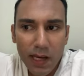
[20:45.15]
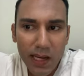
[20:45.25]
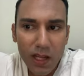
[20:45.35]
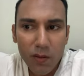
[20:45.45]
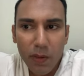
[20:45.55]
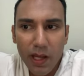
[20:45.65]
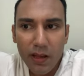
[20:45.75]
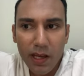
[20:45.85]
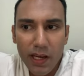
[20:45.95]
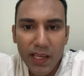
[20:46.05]
little
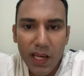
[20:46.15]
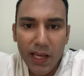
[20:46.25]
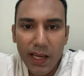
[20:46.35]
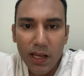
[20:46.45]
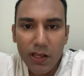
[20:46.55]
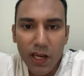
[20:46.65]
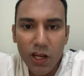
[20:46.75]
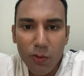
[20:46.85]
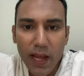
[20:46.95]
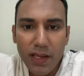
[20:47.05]
bit at a younger
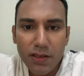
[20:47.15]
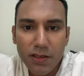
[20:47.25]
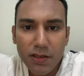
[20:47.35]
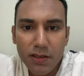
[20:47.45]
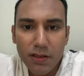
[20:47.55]
younger age.